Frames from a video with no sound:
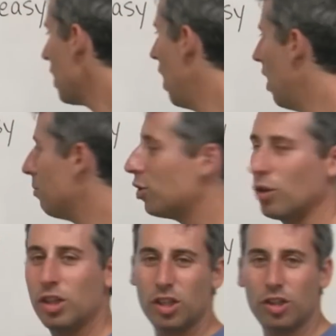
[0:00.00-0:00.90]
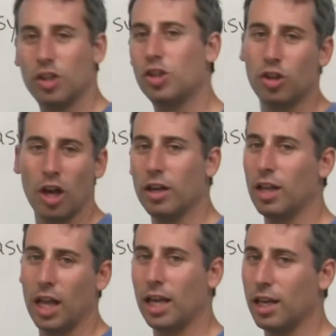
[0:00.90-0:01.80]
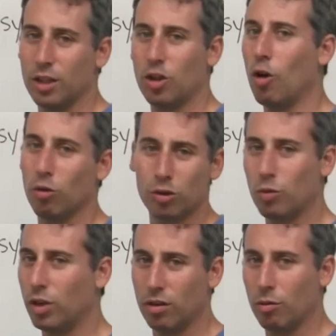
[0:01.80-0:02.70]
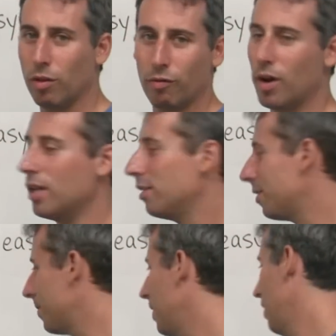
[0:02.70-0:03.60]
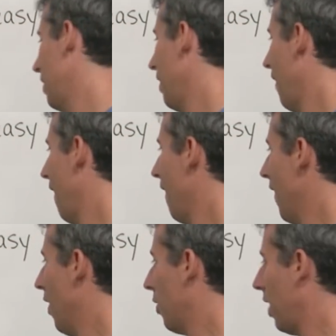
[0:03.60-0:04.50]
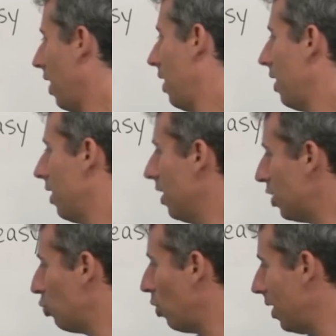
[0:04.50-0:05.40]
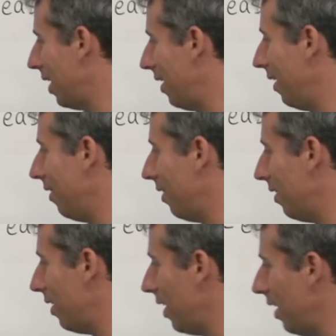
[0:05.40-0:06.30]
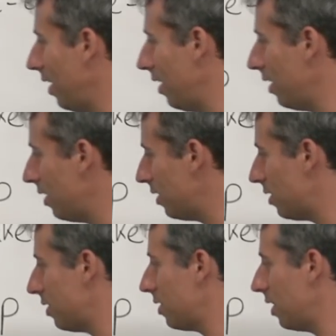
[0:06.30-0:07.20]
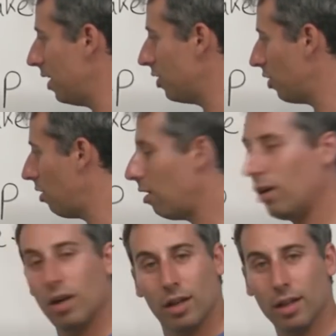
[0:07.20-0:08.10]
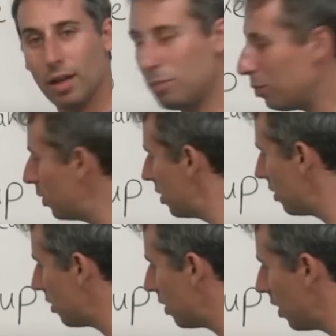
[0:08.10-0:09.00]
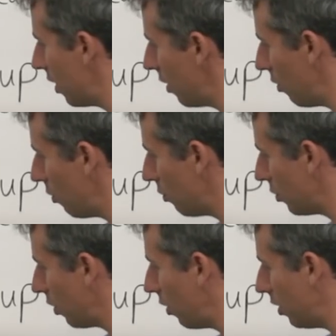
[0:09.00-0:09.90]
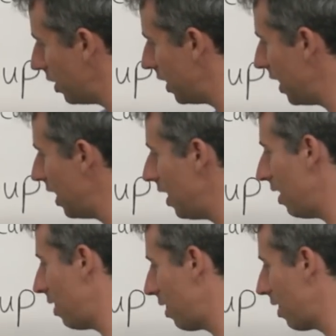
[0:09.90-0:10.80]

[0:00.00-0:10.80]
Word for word: So this is just done like in a toast when you're with friends. Okay, this one here is, these are lips, those are teeth,